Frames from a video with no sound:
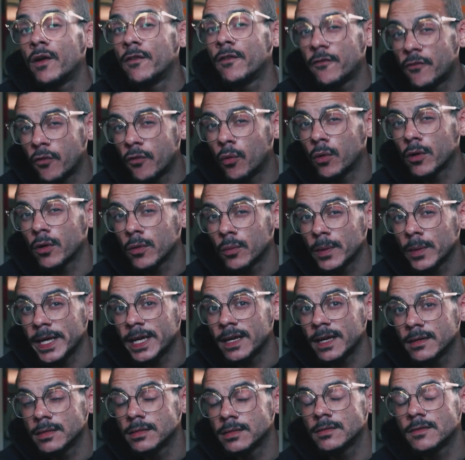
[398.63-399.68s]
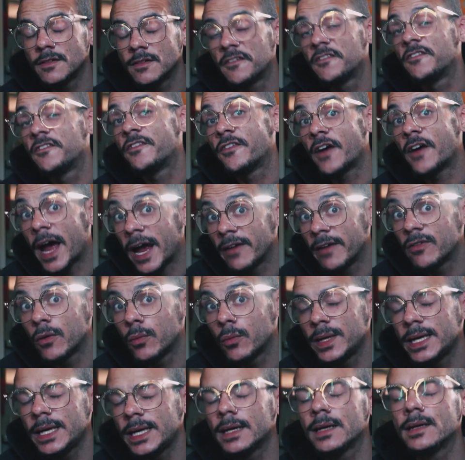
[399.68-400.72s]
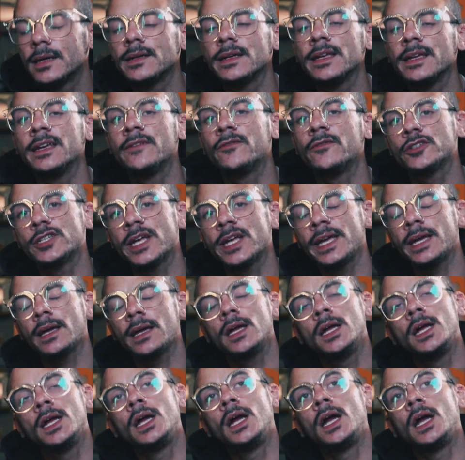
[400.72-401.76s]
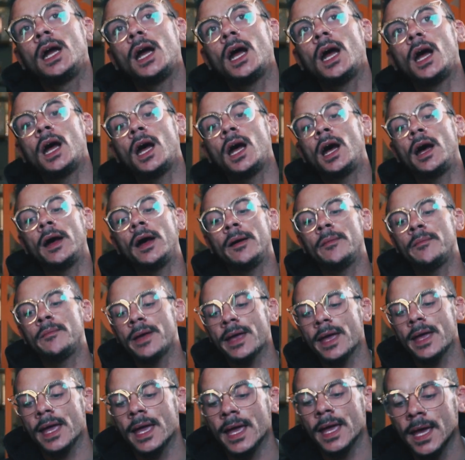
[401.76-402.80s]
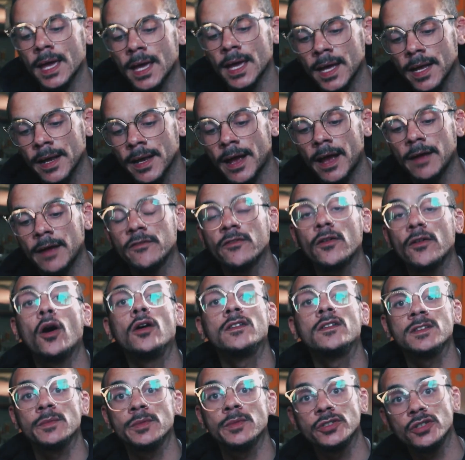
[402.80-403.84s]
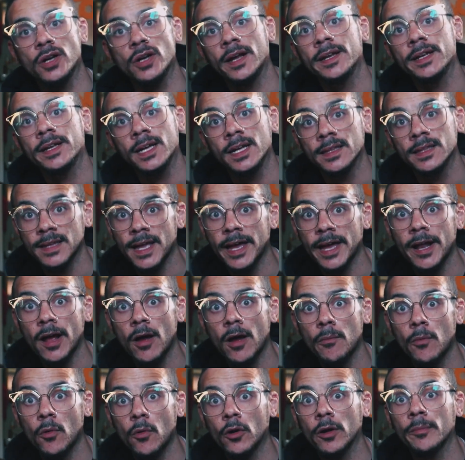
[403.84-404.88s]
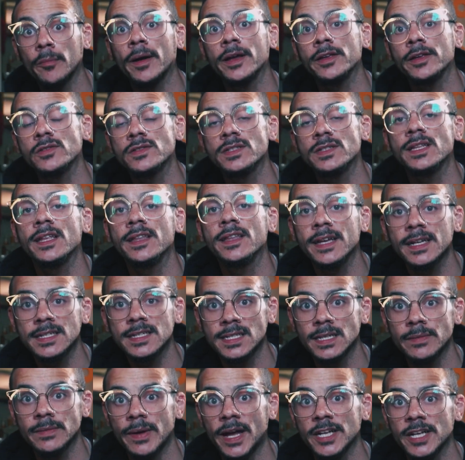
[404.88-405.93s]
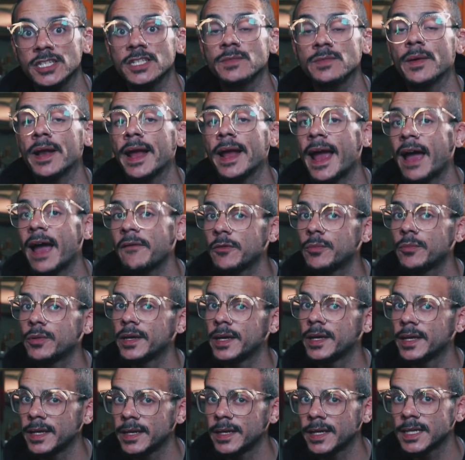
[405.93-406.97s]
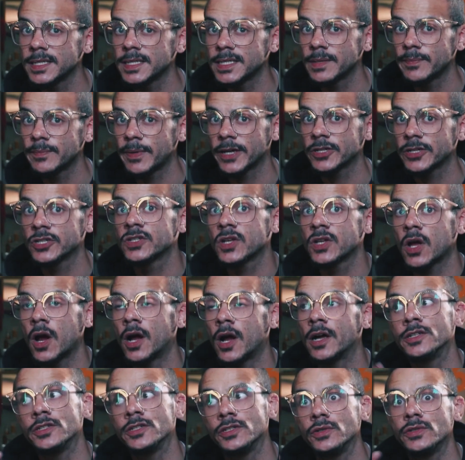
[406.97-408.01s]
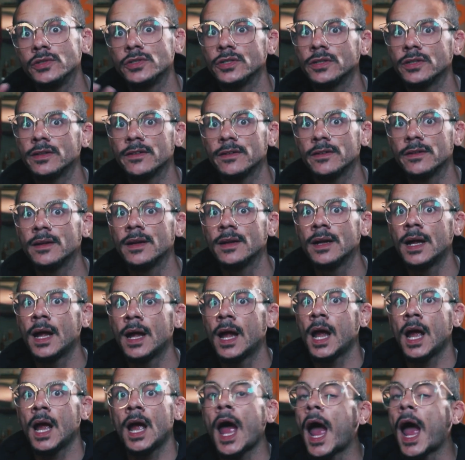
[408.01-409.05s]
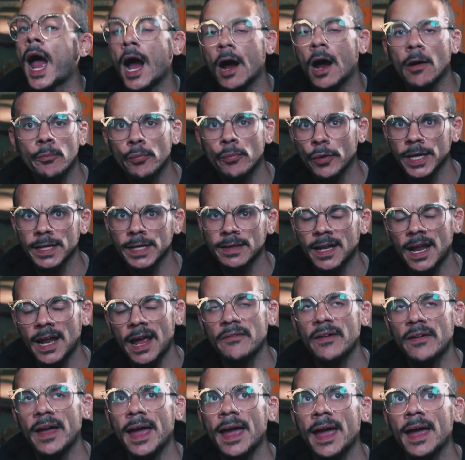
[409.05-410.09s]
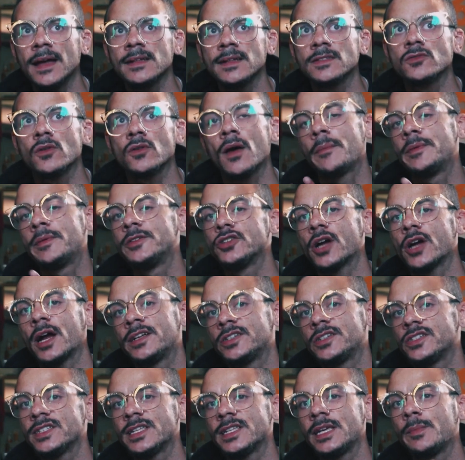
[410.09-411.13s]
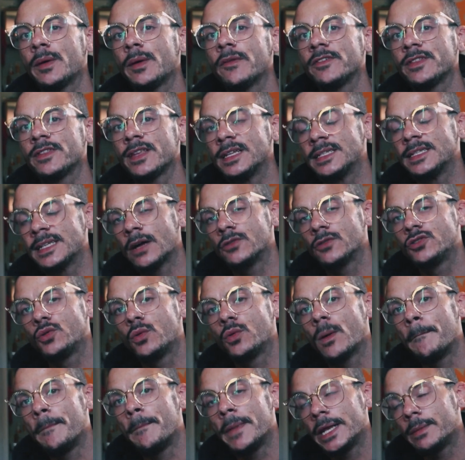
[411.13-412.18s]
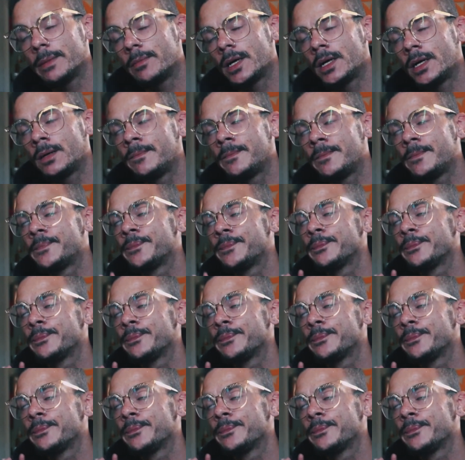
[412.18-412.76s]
4 a week, 5 a week, give or take. And I've also been trying to cut that out more by using nicotine patches, but I haven't put any nicotine patches on due to the outbreak that I've had. So I've been trying to just keep everything down to a minimum.